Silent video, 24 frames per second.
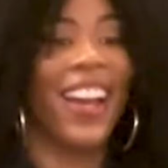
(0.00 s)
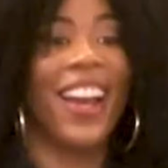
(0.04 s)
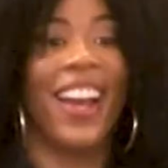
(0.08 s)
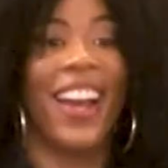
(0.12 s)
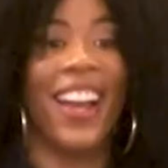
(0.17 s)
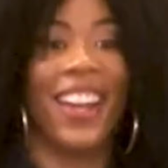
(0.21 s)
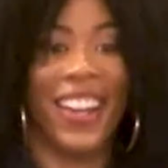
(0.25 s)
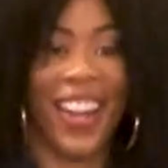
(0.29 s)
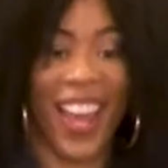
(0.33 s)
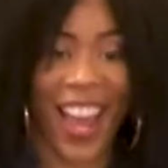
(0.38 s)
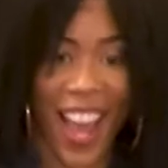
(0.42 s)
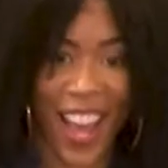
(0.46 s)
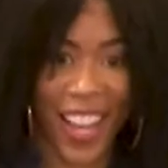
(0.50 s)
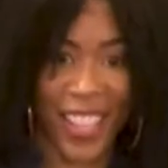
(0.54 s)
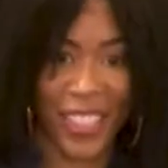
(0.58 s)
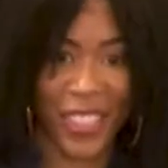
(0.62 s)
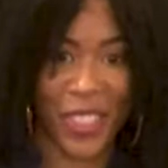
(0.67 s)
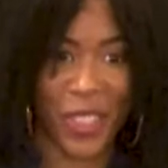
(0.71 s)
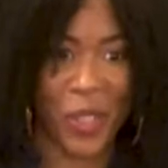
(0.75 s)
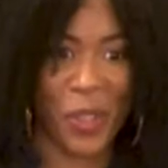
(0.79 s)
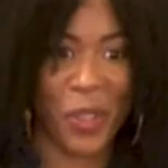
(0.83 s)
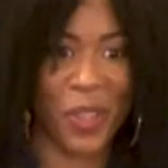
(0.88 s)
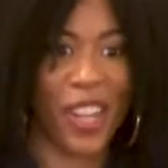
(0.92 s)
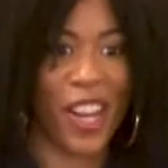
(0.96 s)
and as
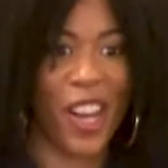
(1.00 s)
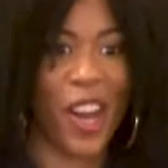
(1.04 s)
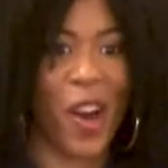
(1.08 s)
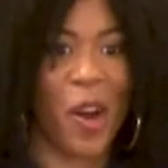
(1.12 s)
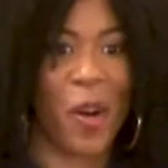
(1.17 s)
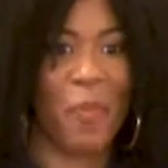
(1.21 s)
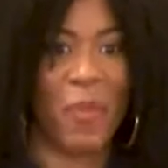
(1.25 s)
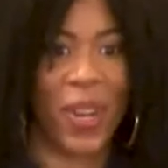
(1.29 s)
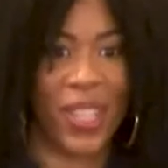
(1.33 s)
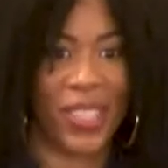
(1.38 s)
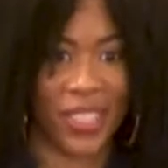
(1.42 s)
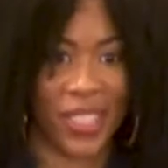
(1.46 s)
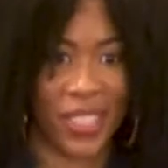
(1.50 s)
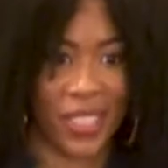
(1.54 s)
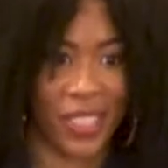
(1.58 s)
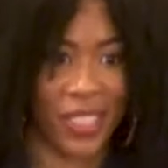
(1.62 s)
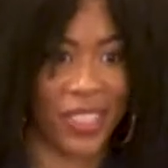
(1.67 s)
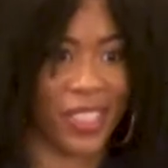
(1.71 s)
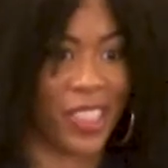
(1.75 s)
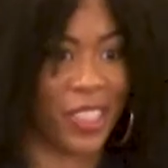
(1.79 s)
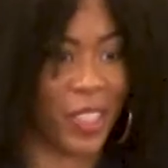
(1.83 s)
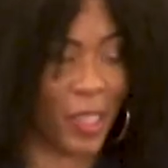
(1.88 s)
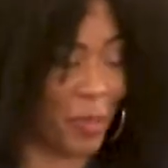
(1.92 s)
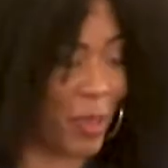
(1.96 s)
you go, my sister
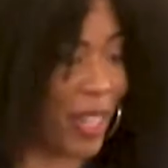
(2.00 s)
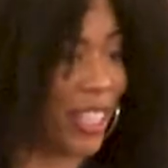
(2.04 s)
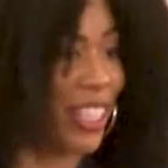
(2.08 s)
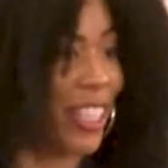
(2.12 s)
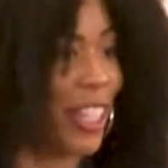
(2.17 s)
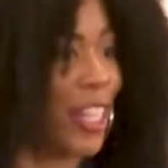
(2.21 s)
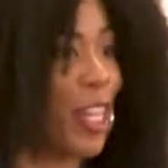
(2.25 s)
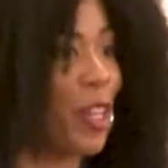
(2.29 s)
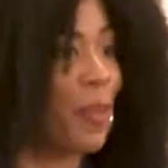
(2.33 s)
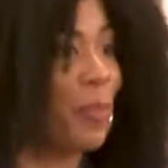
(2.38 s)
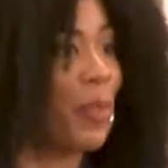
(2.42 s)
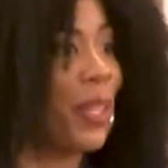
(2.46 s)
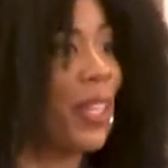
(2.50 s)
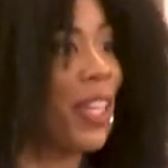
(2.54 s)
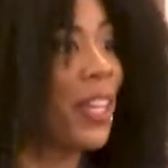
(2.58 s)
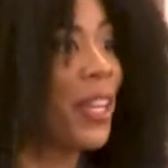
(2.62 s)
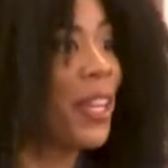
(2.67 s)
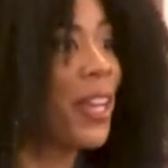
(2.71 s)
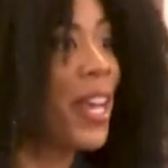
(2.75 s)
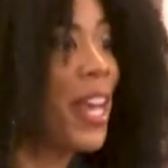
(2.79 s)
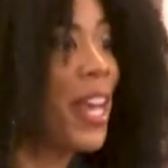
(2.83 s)
says she's about to hit me,